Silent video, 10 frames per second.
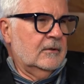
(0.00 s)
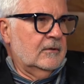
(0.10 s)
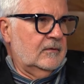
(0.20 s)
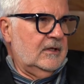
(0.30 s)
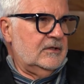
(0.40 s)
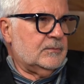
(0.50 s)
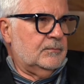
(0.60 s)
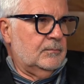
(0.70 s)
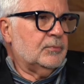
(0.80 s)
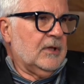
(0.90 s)
these
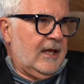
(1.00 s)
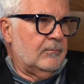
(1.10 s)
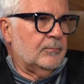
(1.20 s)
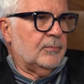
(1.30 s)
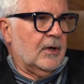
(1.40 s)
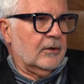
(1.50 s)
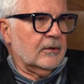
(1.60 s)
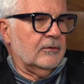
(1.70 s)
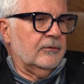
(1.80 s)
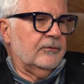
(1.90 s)
plant
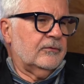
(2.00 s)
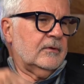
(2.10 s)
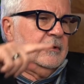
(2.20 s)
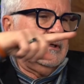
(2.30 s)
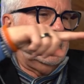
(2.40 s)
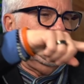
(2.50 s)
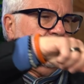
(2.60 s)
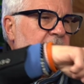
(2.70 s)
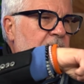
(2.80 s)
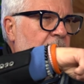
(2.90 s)
particles can
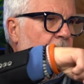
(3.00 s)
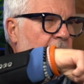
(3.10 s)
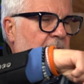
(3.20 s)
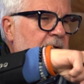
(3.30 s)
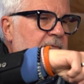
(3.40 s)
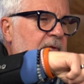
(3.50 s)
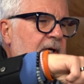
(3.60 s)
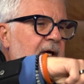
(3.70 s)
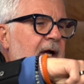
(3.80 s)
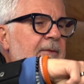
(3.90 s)
get to the wall of the
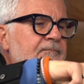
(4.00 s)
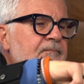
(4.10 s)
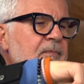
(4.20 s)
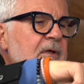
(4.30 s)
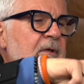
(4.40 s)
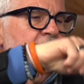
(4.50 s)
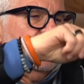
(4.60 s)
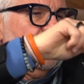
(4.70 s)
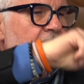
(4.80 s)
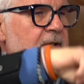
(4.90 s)
gut,
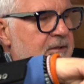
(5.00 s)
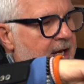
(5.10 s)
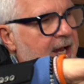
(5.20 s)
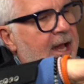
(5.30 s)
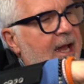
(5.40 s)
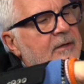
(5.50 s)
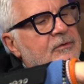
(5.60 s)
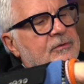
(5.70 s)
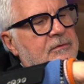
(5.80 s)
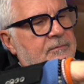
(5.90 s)
they'll
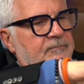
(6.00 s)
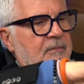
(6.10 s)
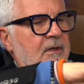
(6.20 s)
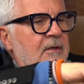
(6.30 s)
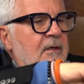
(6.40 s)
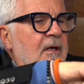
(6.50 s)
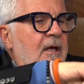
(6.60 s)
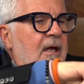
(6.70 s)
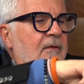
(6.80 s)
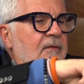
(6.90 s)
attach
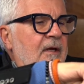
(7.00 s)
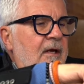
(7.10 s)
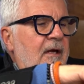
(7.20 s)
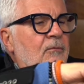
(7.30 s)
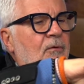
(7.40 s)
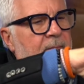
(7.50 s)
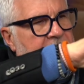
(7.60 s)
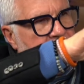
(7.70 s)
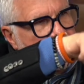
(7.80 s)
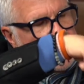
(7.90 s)
and they will make
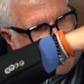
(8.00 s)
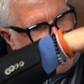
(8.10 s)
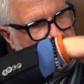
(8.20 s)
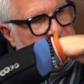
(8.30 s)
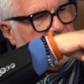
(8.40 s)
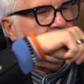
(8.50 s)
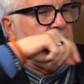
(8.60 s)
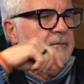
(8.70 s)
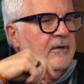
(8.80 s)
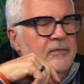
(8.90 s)
a
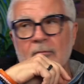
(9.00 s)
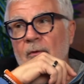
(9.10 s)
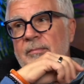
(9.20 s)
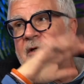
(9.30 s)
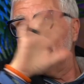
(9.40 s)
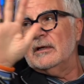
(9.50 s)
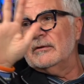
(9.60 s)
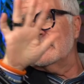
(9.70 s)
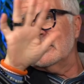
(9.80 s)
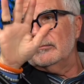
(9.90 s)
compound, and there won't be a
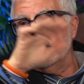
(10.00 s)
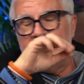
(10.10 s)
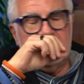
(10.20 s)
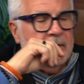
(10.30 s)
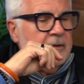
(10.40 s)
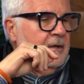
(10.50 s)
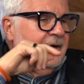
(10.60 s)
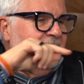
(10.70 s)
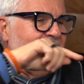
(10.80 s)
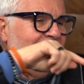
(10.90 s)
test, I promise,
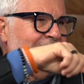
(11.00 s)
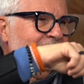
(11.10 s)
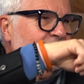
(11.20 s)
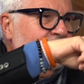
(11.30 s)
um,